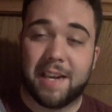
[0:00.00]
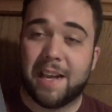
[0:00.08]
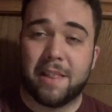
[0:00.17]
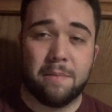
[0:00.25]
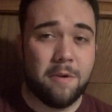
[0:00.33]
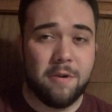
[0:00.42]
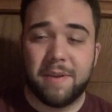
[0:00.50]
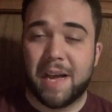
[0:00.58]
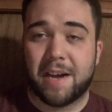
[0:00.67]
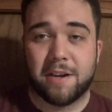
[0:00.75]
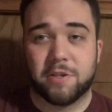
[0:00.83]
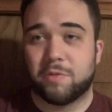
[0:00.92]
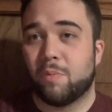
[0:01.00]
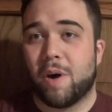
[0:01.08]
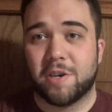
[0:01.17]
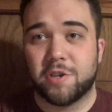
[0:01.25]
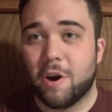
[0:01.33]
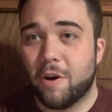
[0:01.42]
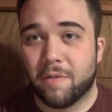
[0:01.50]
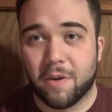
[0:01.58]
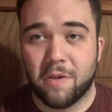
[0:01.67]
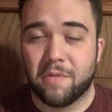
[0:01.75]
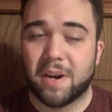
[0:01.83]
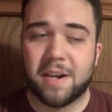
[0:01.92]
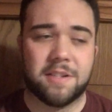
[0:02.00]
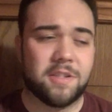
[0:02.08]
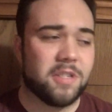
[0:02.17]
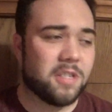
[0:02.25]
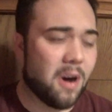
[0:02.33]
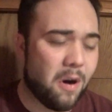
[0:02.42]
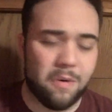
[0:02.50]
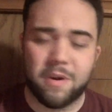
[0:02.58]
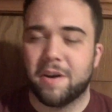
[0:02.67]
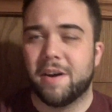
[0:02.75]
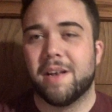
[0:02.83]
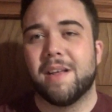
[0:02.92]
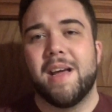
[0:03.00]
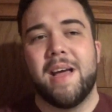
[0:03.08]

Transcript: Again, the movie I could just watch over and over again. It's so good.